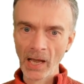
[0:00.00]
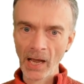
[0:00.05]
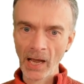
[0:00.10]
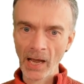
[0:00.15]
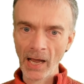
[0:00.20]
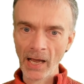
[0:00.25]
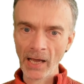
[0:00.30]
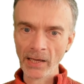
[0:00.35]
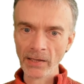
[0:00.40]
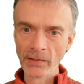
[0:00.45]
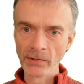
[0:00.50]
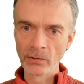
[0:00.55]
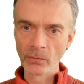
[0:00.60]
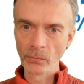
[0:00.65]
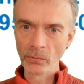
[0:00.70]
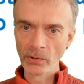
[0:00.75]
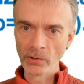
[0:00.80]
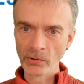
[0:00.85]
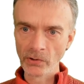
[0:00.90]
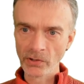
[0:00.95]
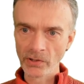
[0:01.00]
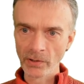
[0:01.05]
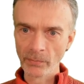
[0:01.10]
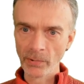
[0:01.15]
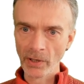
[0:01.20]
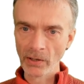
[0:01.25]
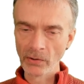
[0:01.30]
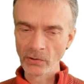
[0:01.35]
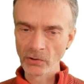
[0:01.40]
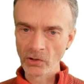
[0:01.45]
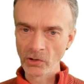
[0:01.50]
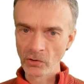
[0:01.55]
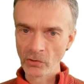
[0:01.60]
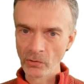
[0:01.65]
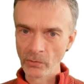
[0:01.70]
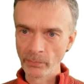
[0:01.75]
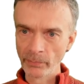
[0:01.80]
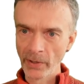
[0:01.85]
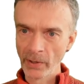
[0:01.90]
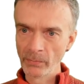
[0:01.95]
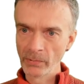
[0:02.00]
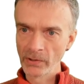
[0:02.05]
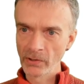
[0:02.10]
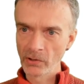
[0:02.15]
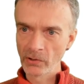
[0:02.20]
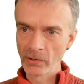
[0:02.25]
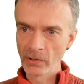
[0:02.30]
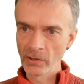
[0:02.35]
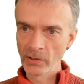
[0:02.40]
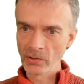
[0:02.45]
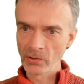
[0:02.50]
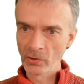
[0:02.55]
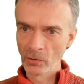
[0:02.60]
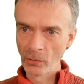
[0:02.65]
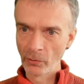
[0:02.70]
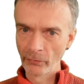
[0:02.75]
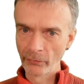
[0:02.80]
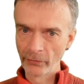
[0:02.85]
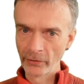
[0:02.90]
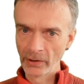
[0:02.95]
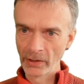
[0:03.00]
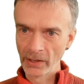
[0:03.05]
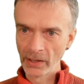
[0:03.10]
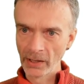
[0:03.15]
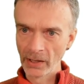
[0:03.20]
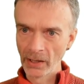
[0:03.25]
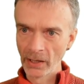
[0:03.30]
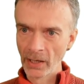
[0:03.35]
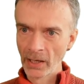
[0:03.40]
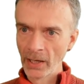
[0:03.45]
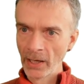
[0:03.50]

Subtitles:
And we're just about to publish this, hopefully.